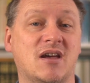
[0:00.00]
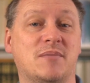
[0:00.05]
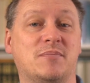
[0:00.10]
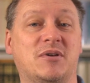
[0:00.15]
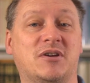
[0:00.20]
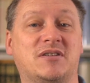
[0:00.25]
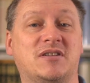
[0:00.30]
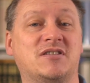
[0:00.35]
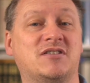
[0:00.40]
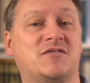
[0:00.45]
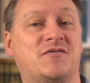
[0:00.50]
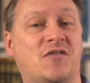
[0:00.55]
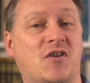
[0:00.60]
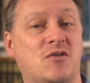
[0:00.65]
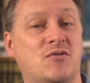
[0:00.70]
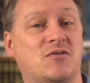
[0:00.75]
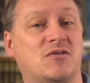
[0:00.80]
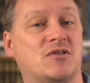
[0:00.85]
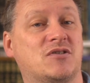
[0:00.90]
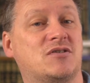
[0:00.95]
but has
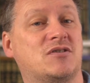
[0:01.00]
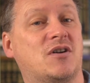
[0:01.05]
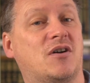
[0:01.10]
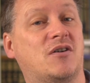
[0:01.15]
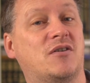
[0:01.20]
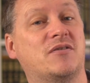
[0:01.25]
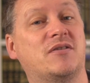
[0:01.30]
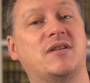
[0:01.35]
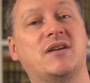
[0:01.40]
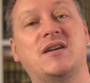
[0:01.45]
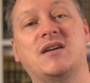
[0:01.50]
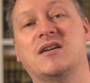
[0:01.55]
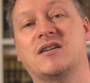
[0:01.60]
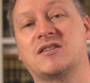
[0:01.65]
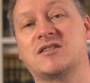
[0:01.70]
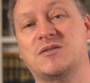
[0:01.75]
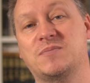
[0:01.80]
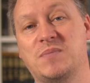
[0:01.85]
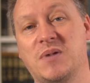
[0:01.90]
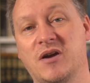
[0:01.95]
focused on the
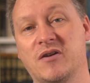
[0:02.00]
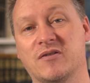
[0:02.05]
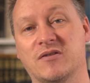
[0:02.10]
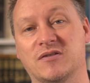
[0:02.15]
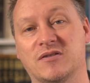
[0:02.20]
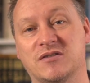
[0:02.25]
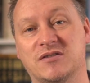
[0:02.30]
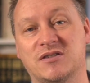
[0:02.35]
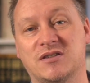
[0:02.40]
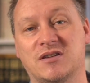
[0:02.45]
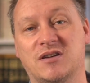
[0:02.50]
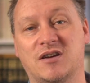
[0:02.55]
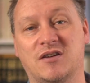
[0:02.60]
experience